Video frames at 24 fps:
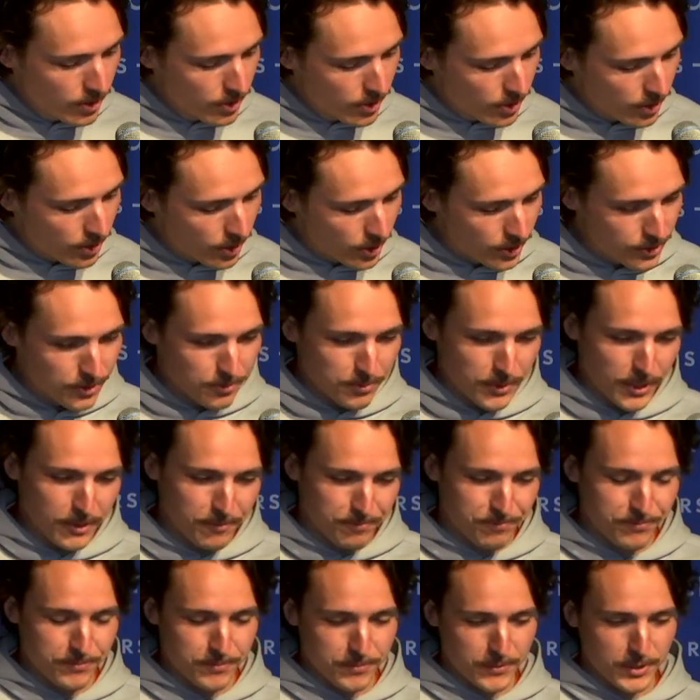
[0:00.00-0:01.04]
Awesome, yeah.
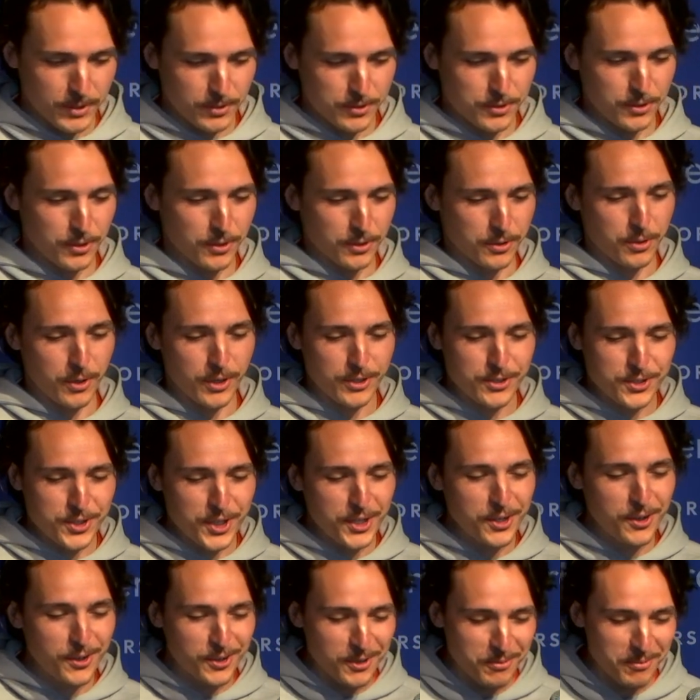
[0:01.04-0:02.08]
So cross-chain
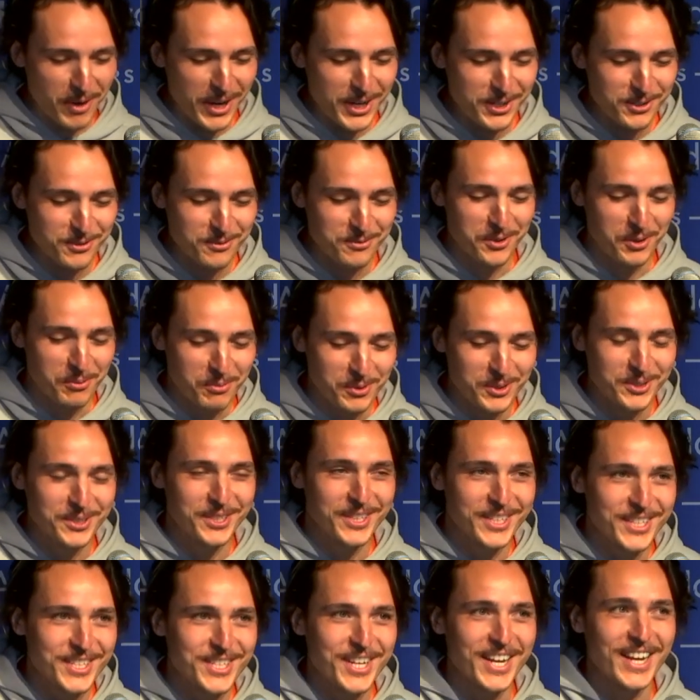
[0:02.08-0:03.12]
automation for
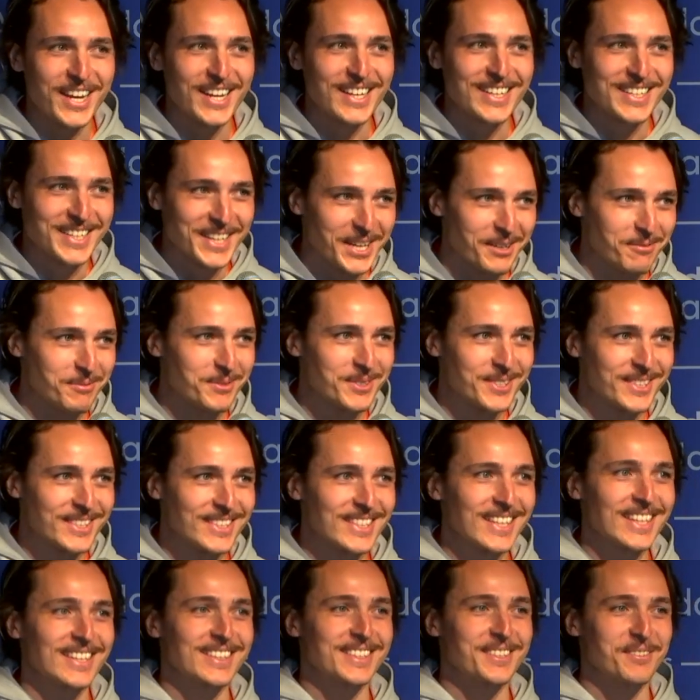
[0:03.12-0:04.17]
multi-chain dApps.
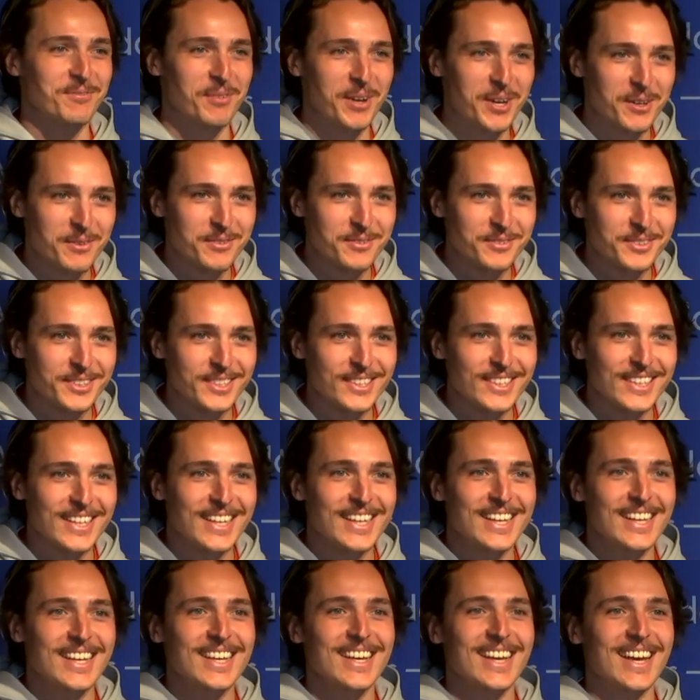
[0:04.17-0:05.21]
That's a mouthful,
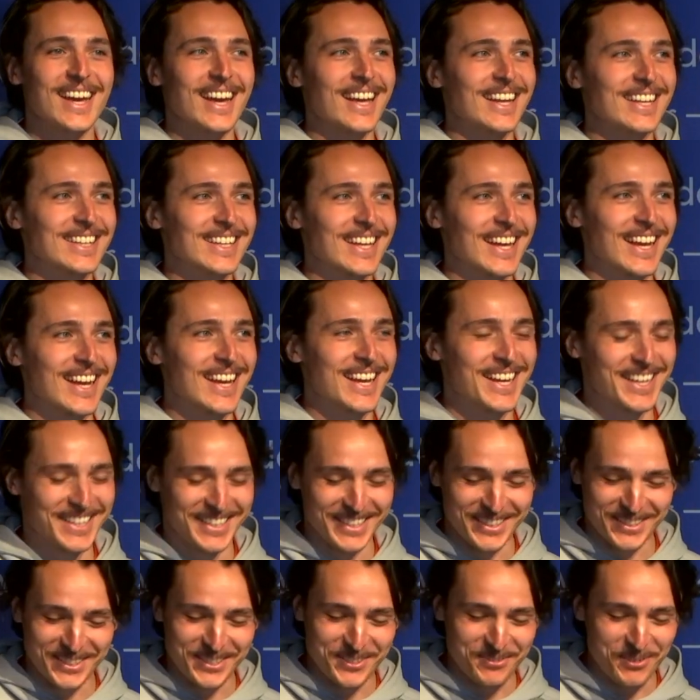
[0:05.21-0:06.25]
and
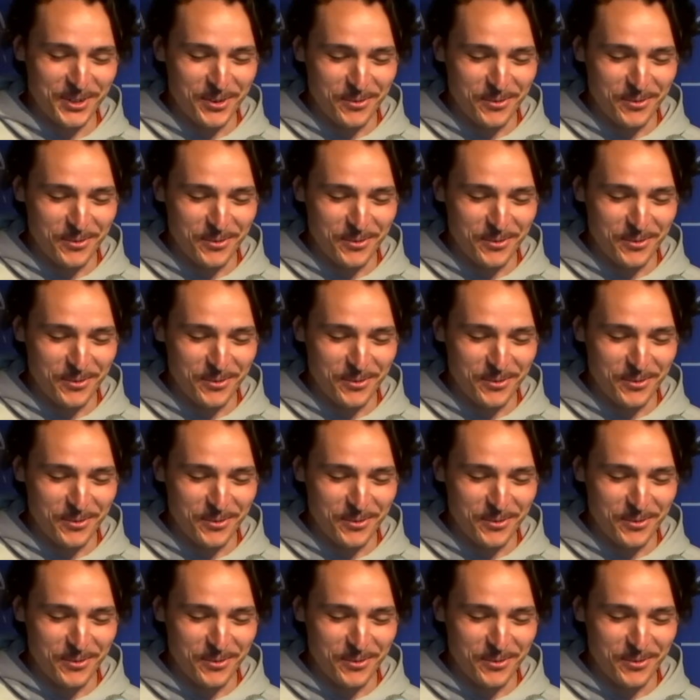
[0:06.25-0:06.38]
this is what